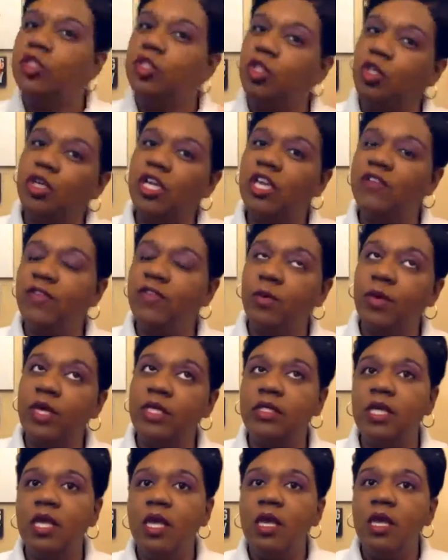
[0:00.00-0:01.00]
sure if it
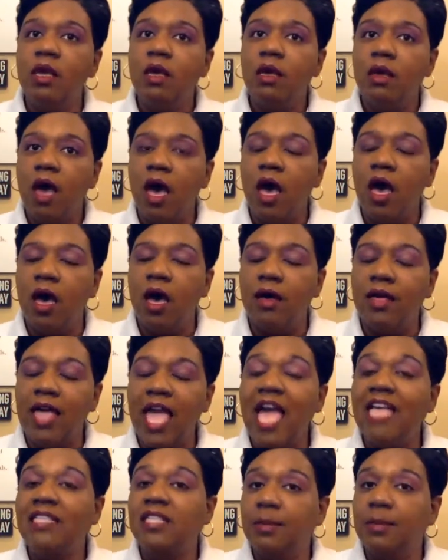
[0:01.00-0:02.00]
was uh,
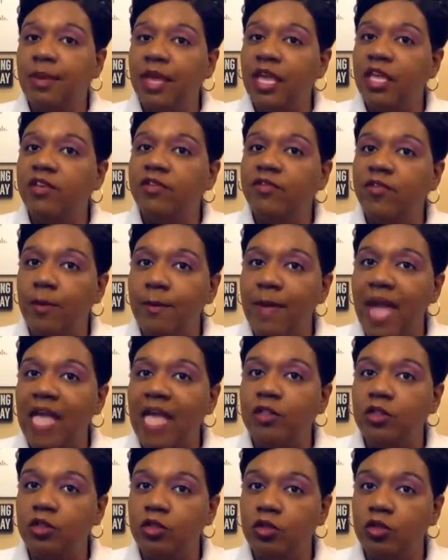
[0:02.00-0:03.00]
as competitive for
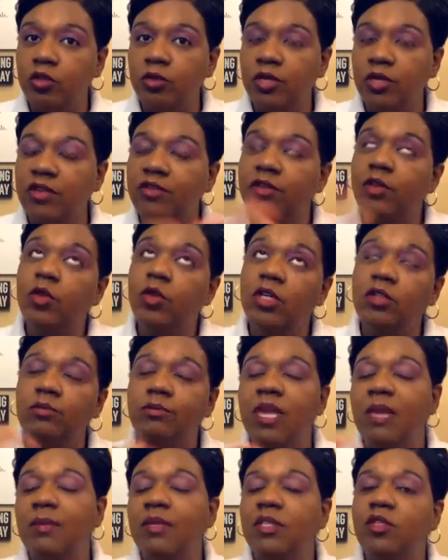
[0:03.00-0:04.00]
master's degree. You could
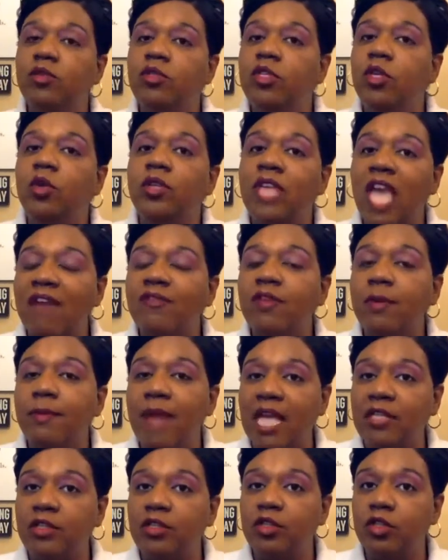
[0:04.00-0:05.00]
maybe do you have your
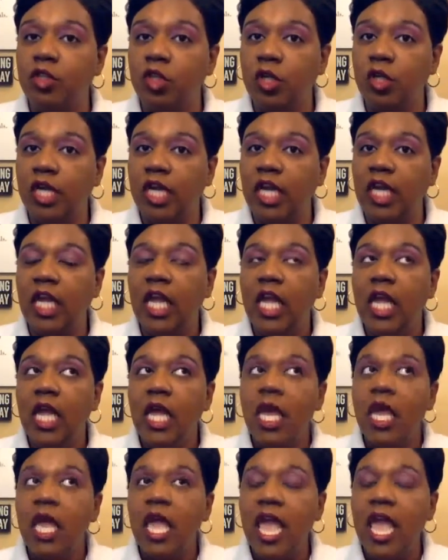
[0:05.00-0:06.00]
master's degree
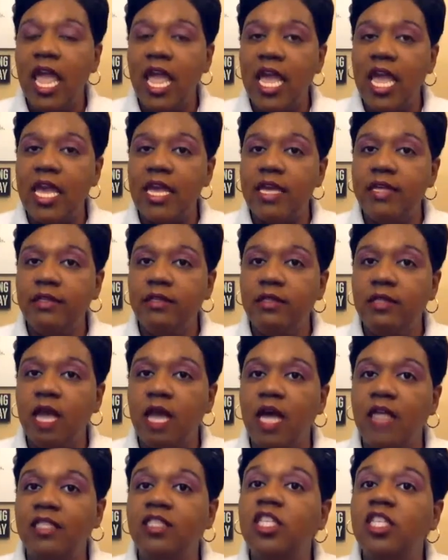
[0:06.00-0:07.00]
yeah. and
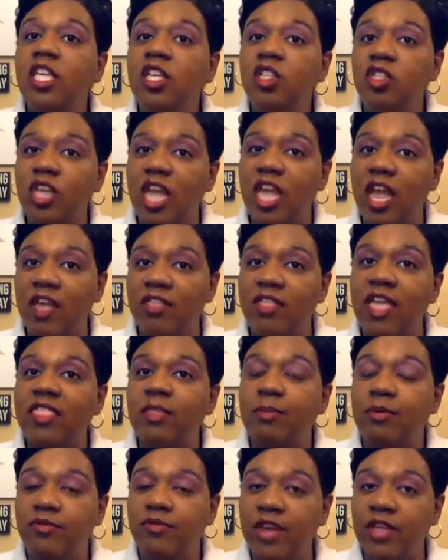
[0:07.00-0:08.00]
uh, teach at, at,
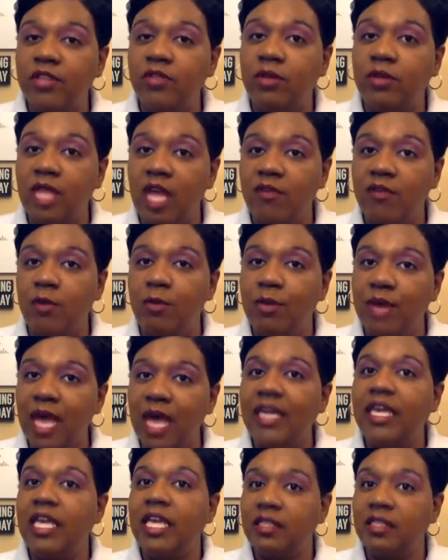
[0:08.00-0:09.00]
the professor level. But I
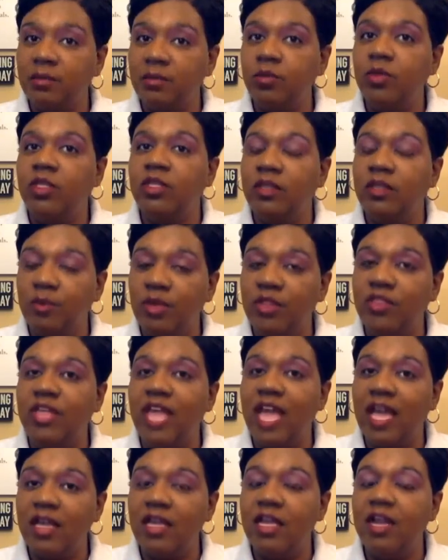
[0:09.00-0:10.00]
guess with with
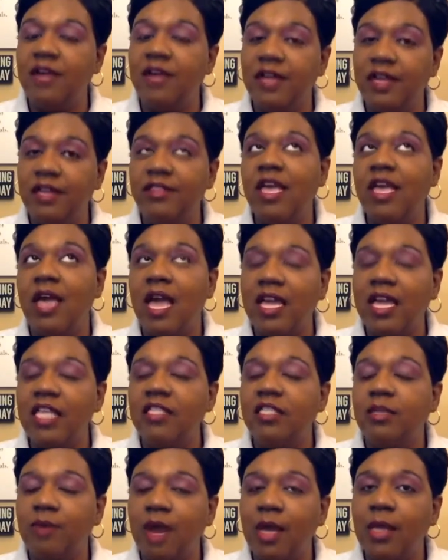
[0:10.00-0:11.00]
that area, that I guess
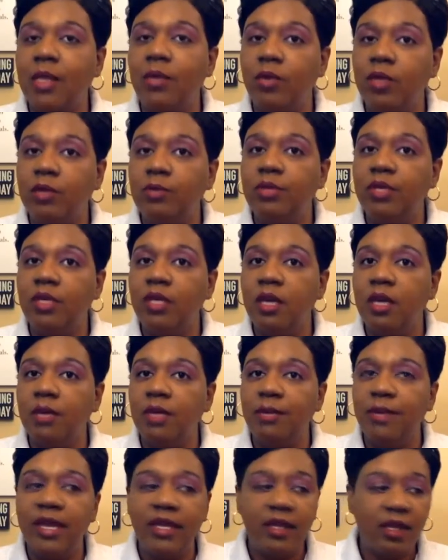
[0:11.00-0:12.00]
it probably would be
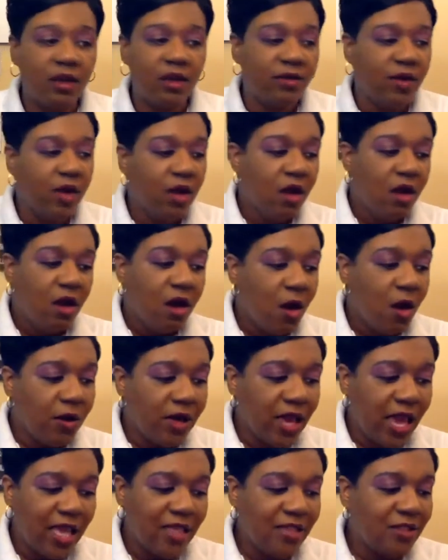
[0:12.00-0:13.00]
competitive. Mm.
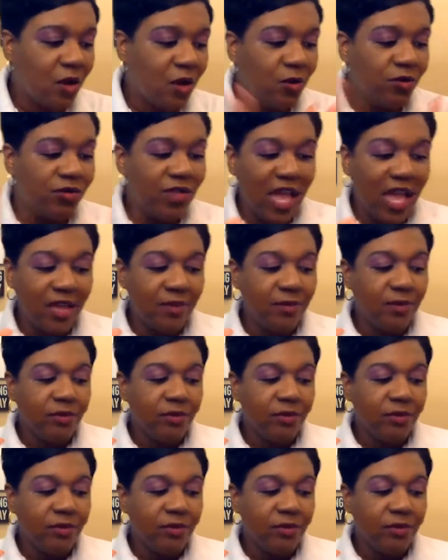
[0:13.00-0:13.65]
Okay, so that.